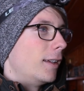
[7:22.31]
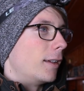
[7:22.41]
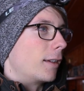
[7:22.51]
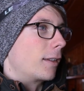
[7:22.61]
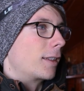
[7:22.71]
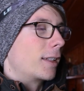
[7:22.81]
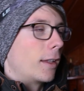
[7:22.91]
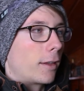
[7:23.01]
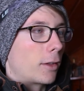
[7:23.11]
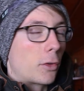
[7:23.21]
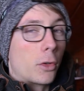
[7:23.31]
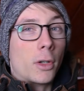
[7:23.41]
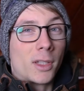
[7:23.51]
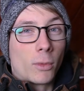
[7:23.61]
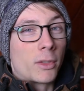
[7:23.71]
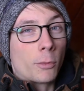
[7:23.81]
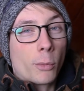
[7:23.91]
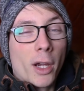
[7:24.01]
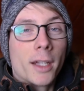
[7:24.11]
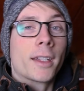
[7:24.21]
uh, say that core is way too
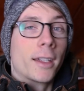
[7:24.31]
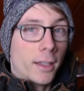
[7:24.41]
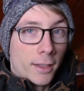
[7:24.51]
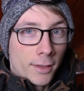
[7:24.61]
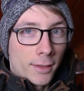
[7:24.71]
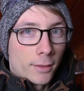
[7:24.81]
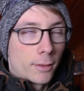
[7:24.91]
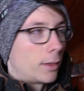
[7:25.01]
bright. It is.